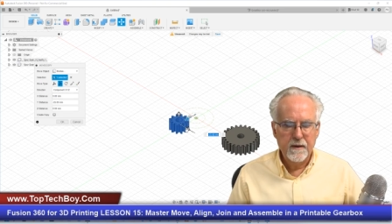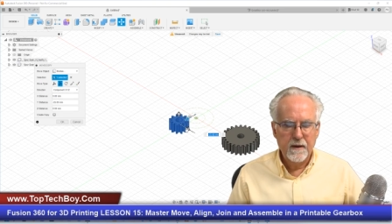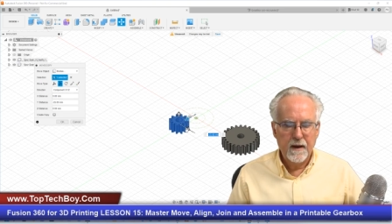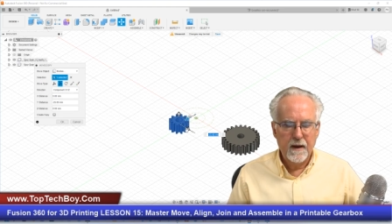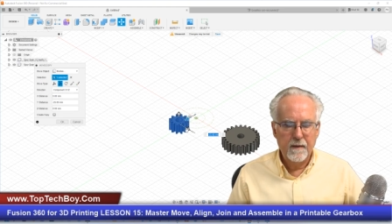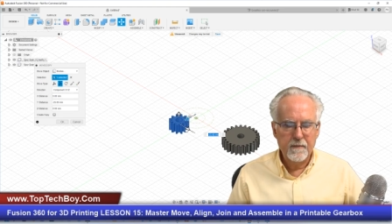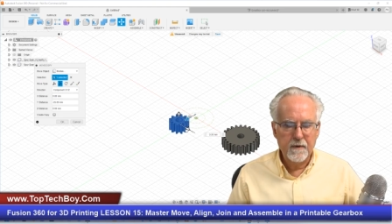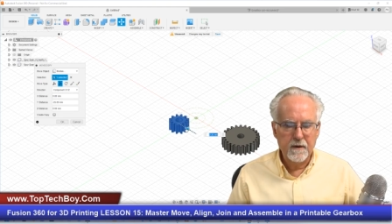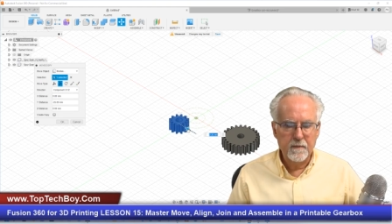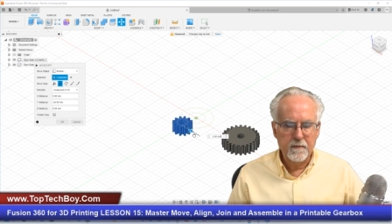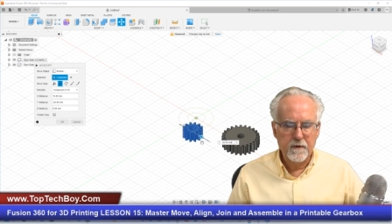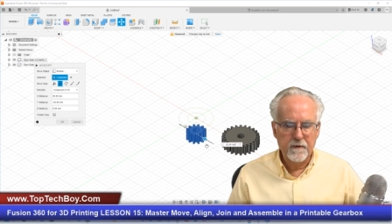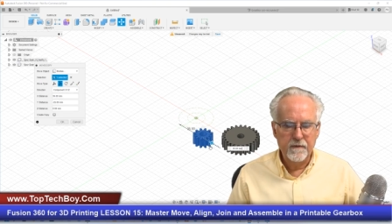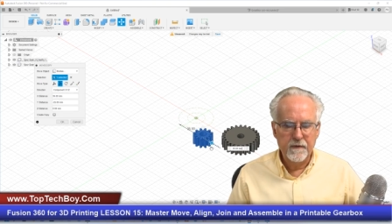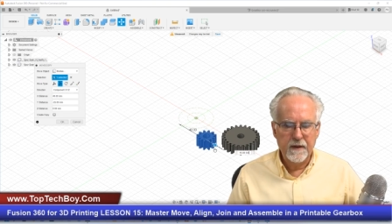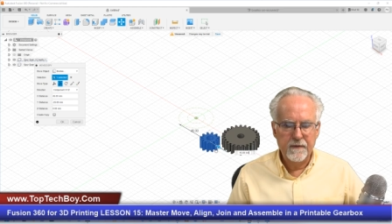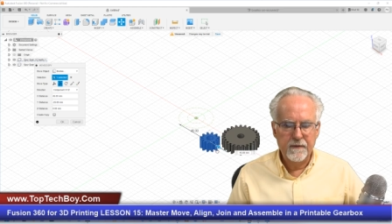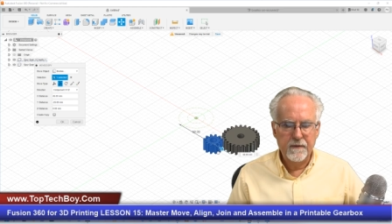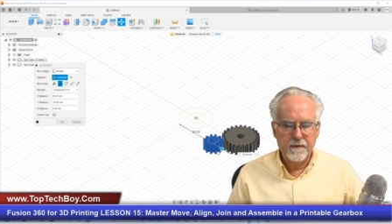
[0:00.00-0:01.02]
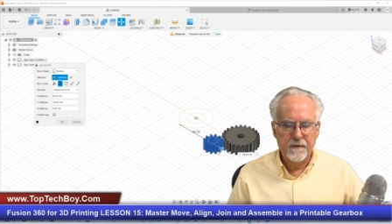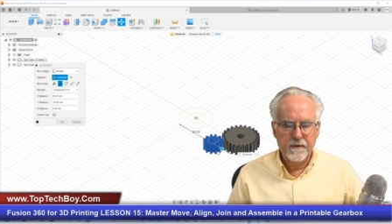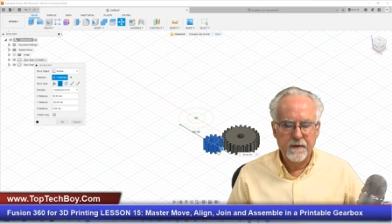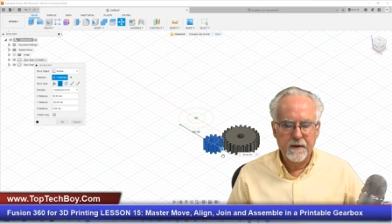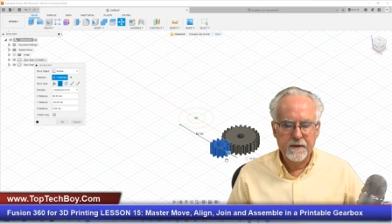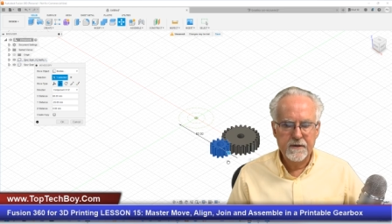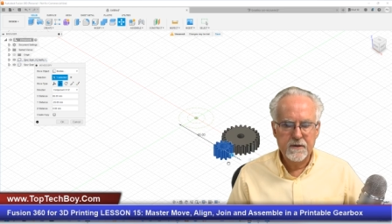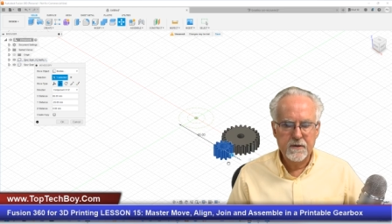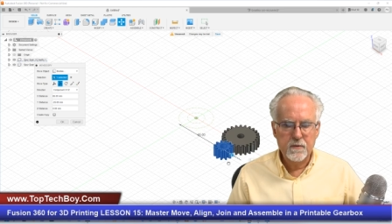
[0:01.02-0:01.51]
I'm going to move it
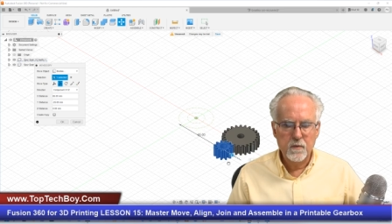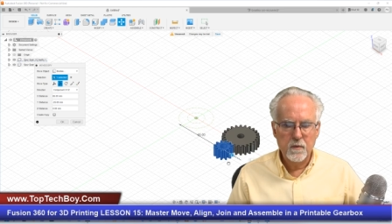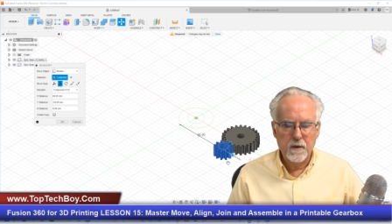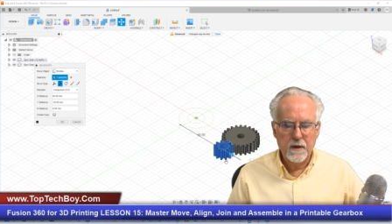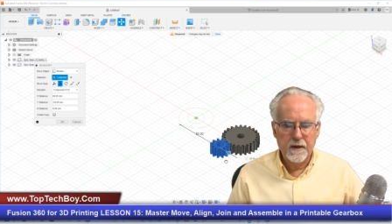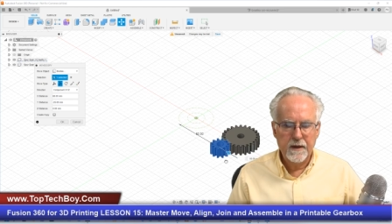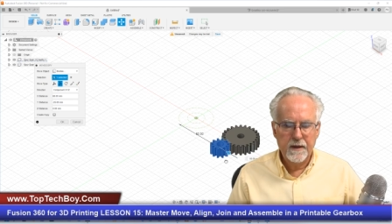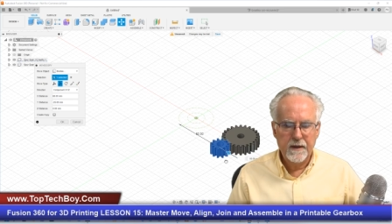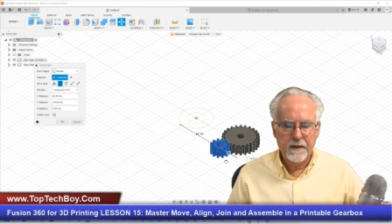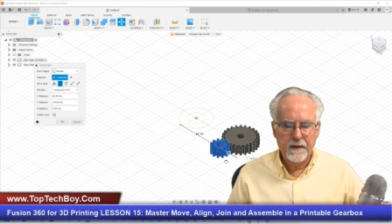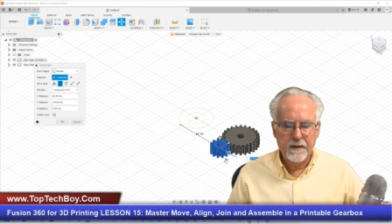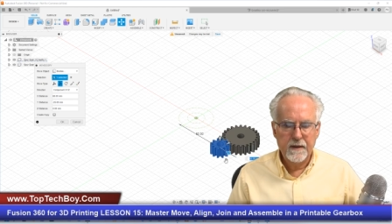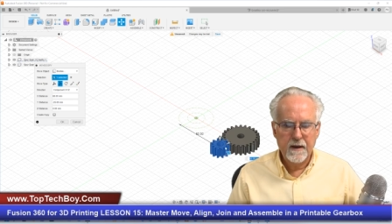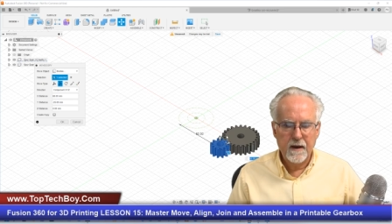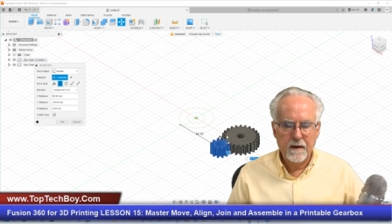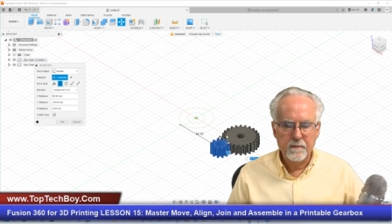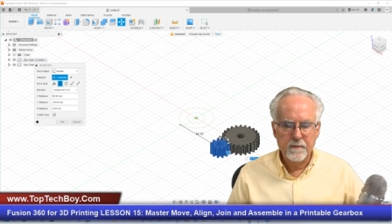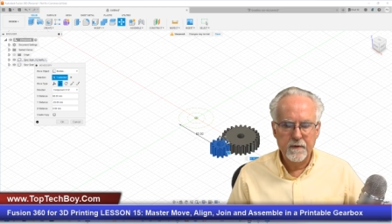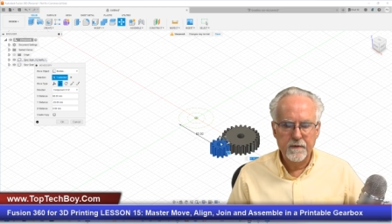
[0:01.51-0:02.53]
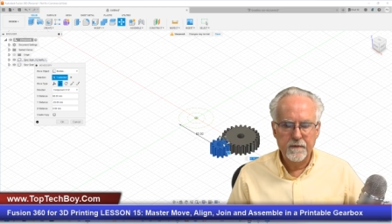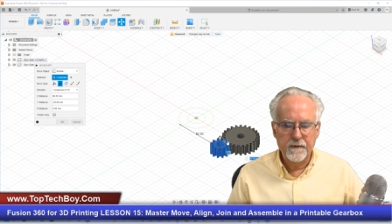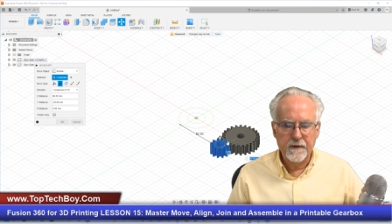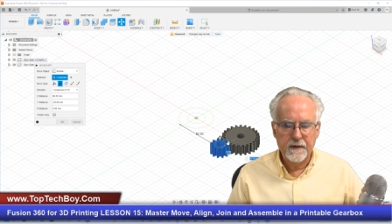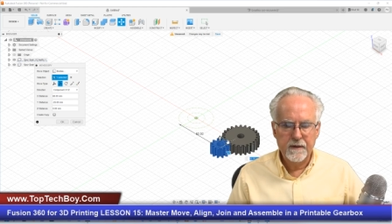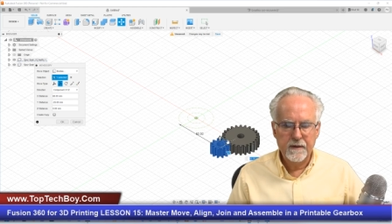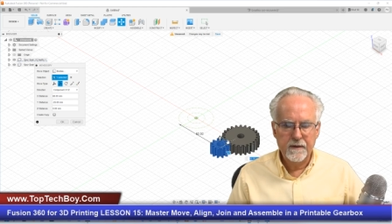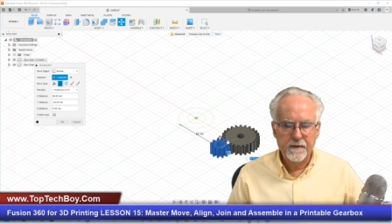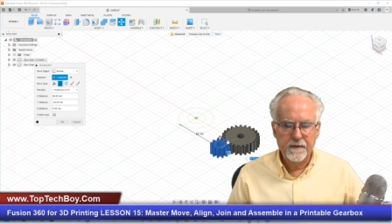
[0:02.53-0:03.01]
this way. I'll move
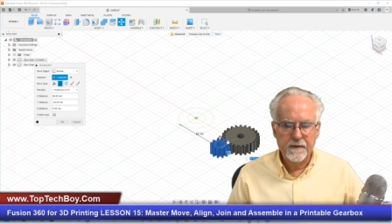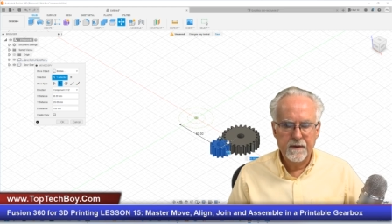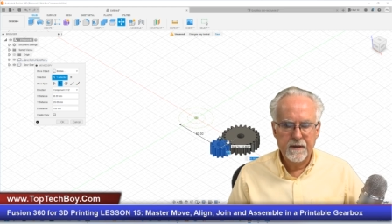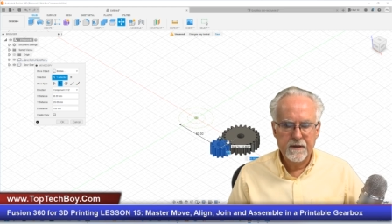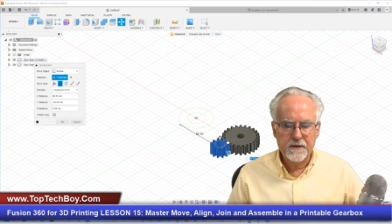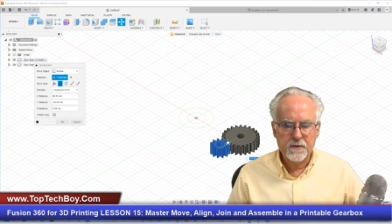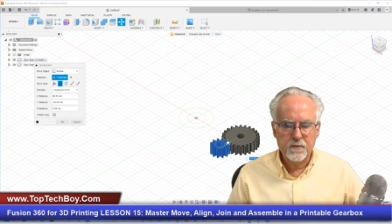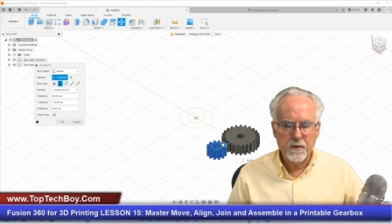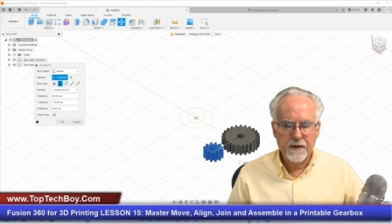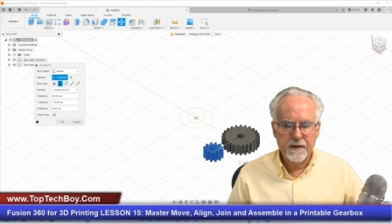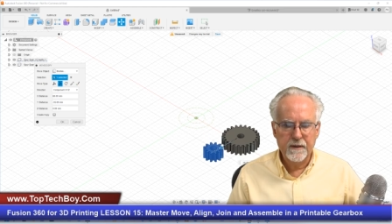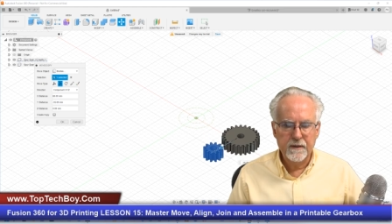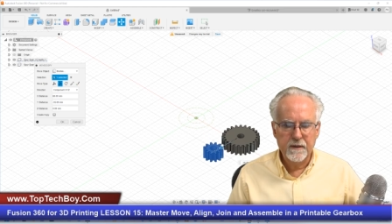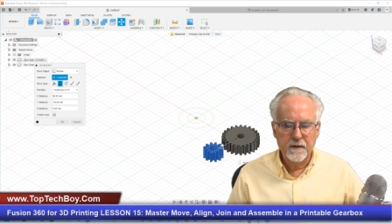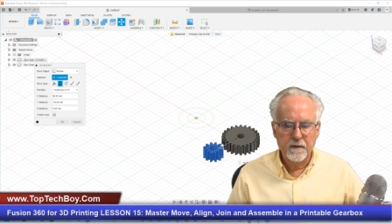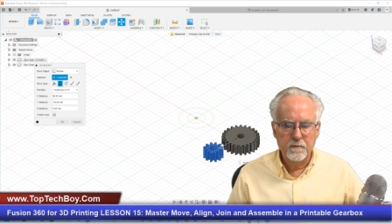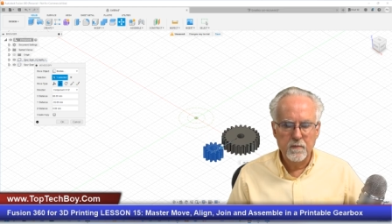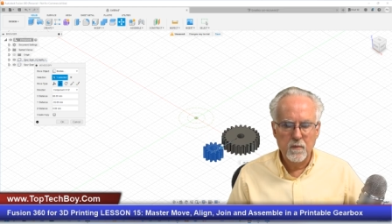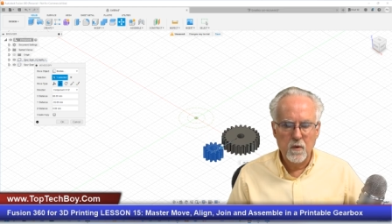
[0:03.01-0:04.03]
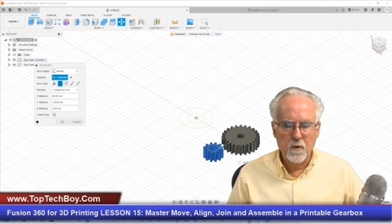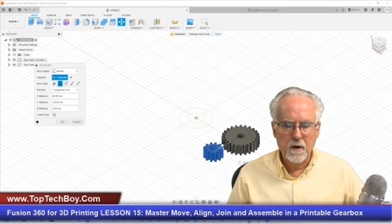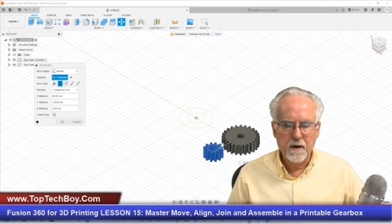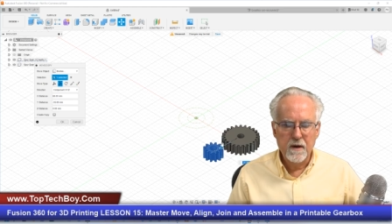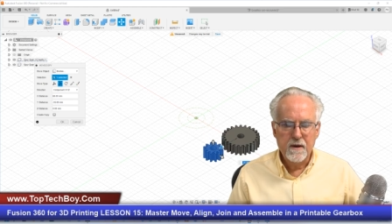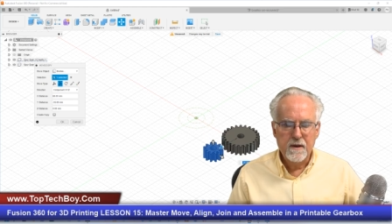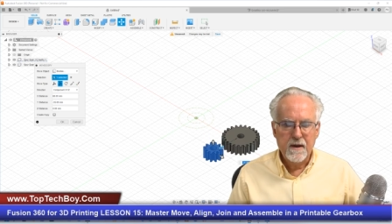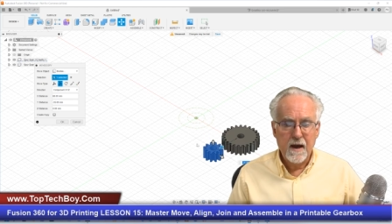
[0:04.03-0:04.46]
it this way a little more.